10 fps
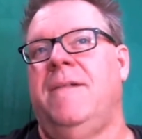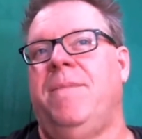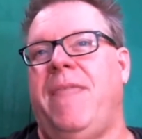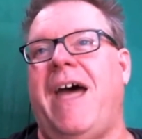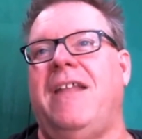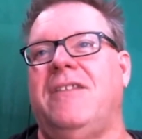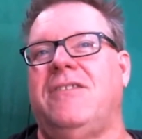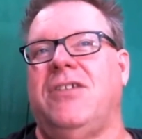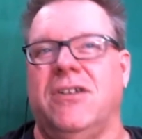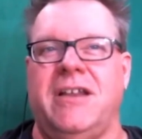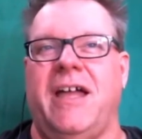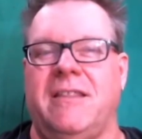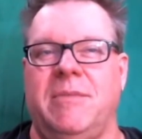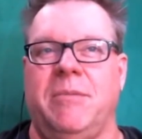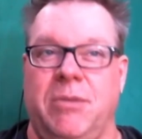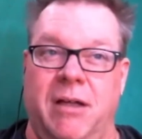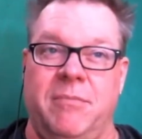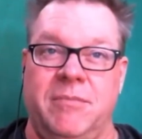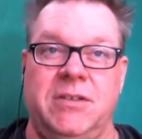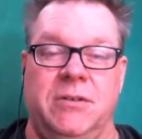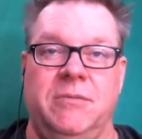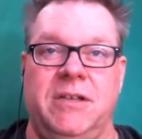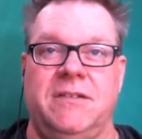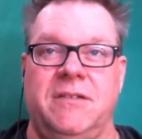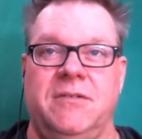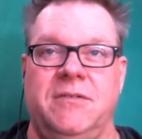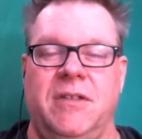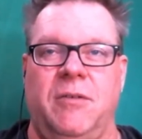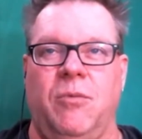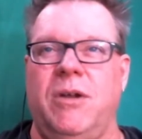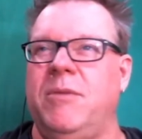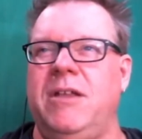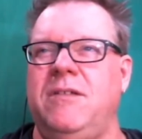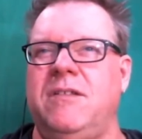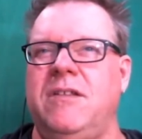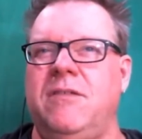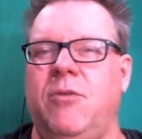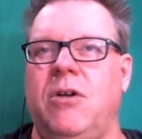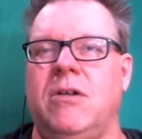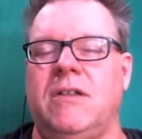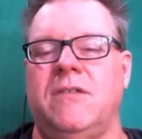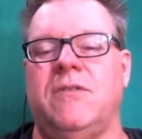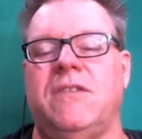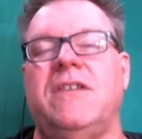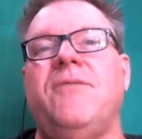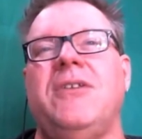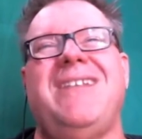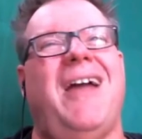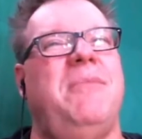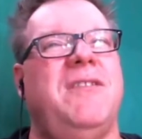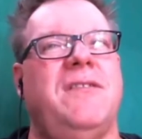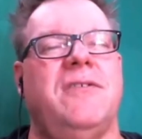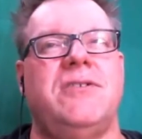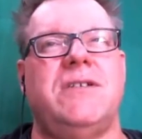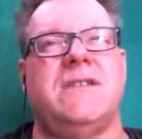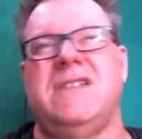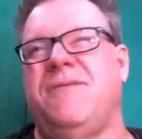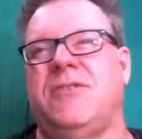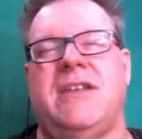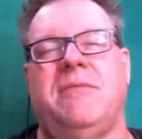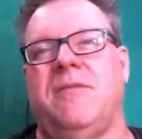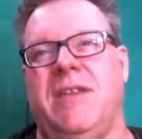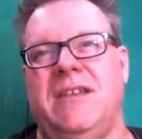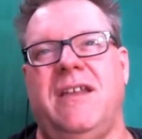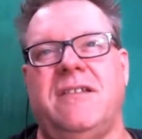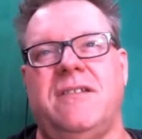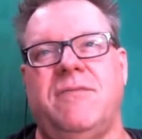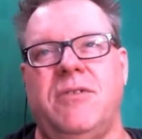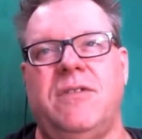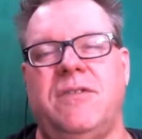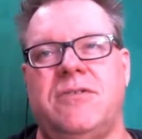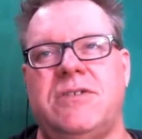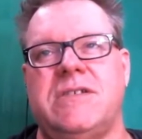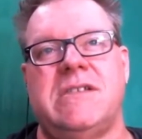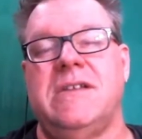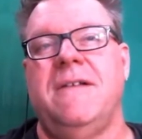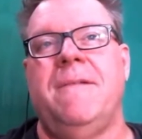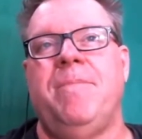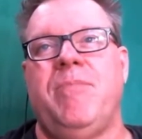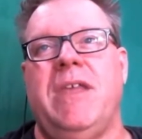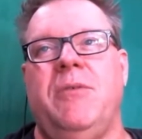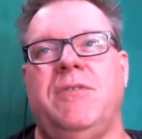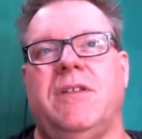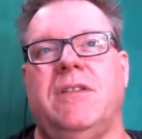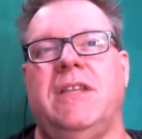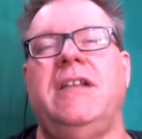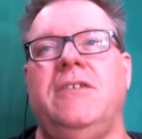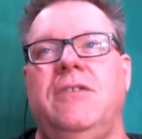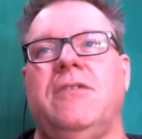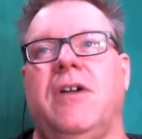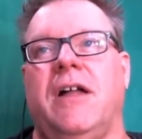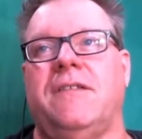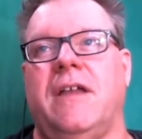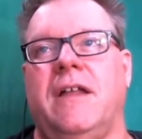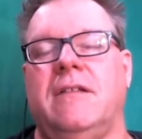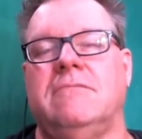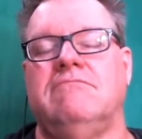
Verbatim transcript: that turned out to be a problem too, because it was like, what am I using this for? Because there was different types of searches and different types of indexes for those searches. It was a little user hostile.